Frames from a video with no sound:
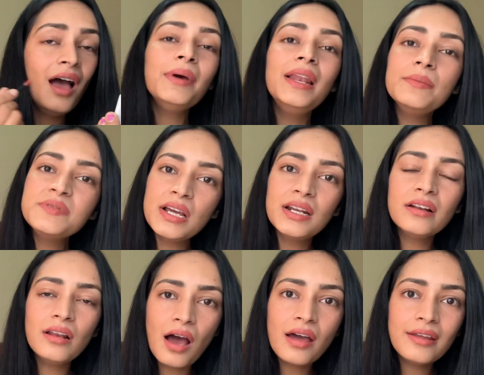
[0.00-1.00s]
my lips are a
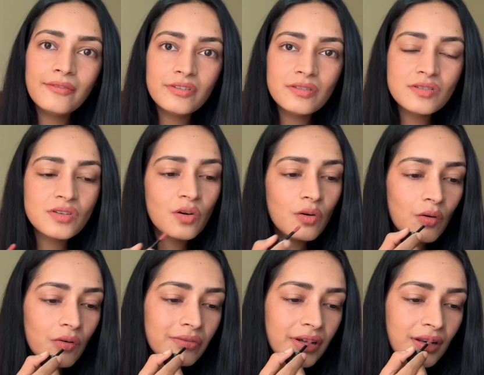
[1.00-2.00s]
little uneven,
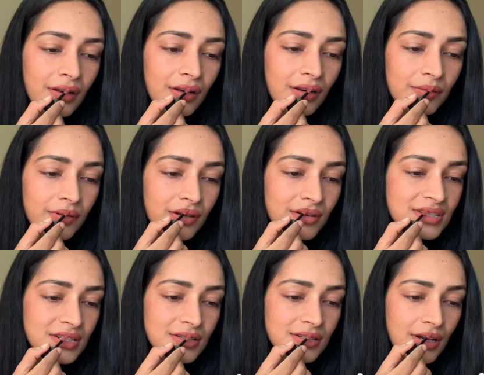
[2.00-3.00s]
so because
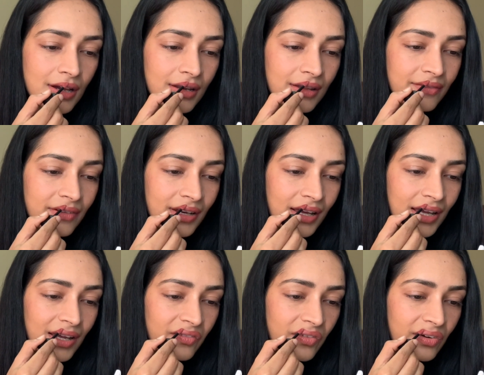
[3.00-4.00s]
it is uneven, I
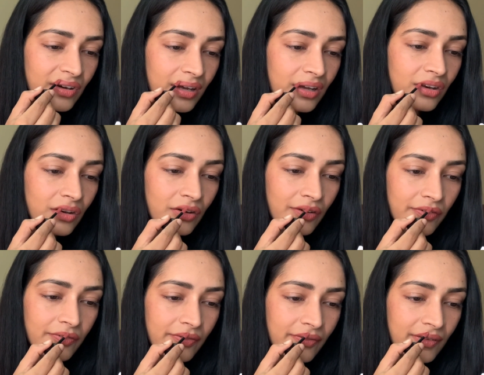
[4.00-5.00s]
have to kind of
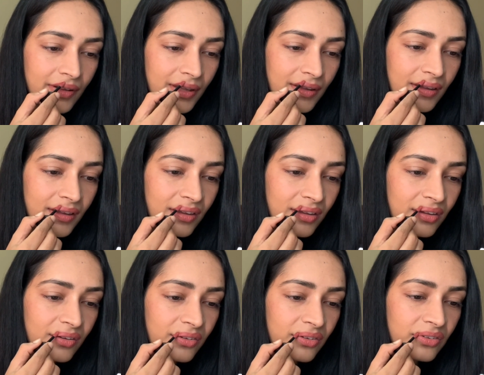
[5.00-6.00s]

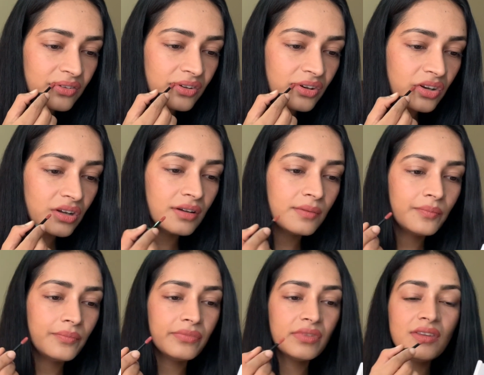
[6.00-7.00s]
use
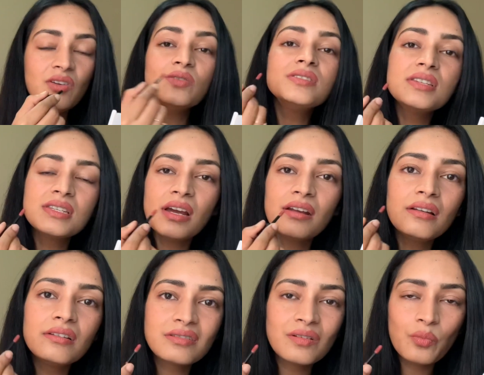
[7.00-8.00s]
this side a
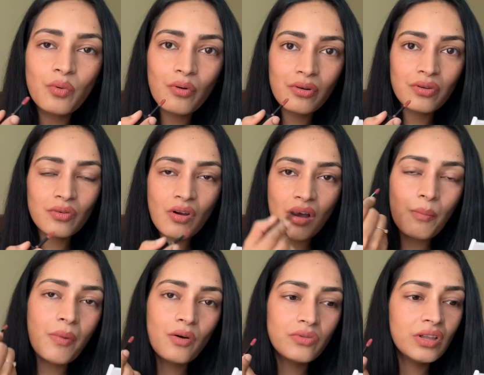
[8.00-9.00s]
little more, you know,
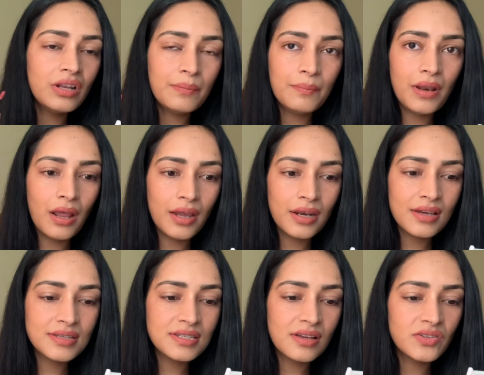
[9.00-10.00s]
above the lip line
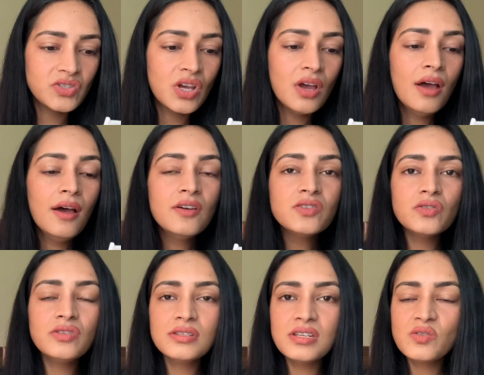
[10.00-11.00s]
as such. So
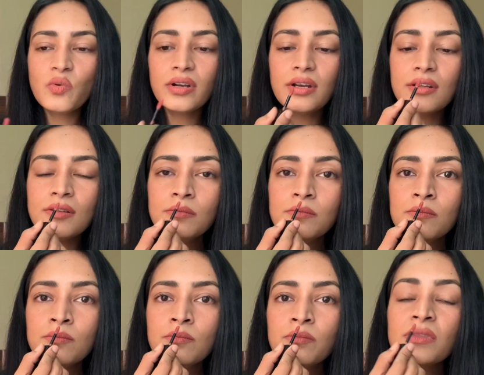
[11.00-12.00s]
this is what it is.
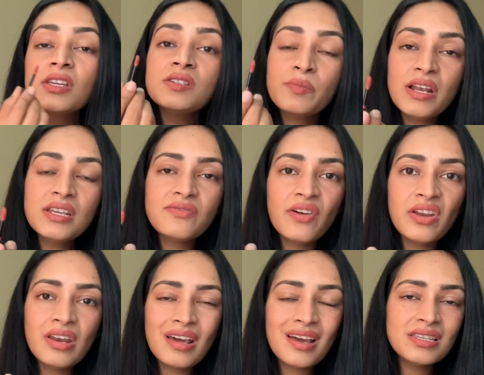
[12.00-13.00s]
The smell is very
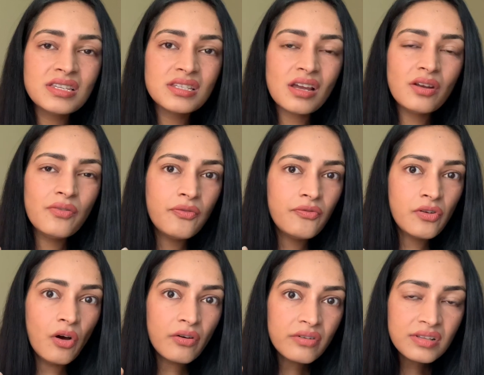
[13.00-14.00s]
nice. It's kind of
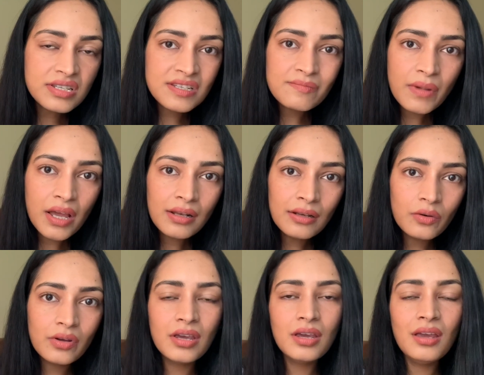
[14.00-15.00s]
floral smell,
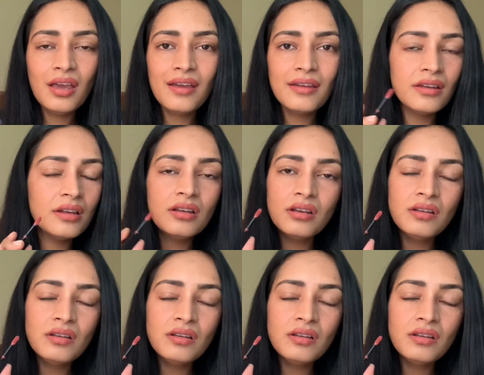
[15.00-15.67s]
okay, and it